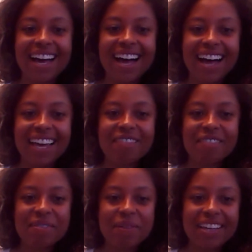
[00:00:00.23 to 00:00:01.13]
Hi
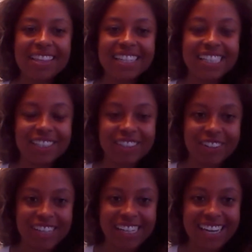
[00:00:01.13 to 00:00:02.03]
everyone, this is
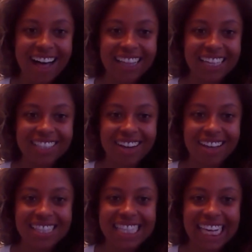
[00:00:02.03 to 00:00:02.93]
Shirley Colley
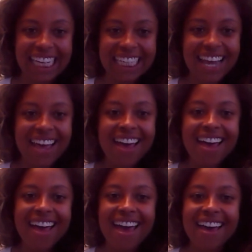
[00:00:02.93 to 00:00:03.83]
Johnson
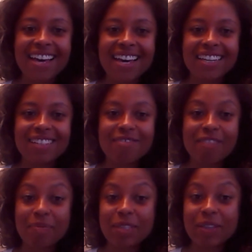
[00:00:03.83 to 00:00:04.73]
and
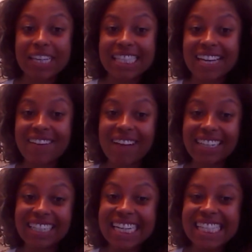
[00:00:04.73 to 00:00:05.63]
from Solistic
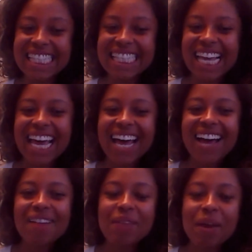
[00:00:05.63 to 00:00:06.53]
Wellness,
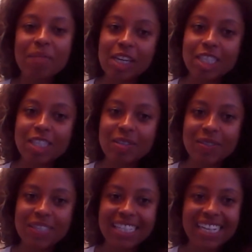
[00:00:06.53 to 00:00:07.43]
coming to you
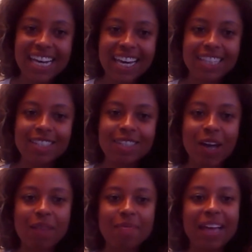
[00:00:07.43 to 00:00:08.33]
today to
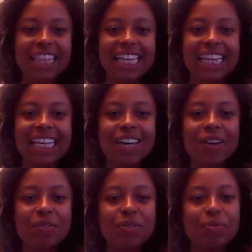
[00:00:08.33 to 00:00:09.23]
talk about the
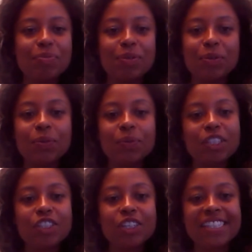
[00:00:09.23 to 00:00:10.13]
Leo new moon,
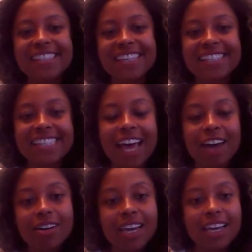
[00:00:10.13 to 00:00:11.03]
which is this
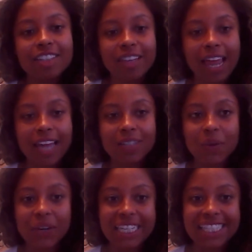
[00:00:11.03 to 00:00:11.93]
Saturday, July
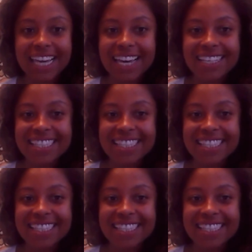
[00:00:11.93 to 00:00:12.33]
26th.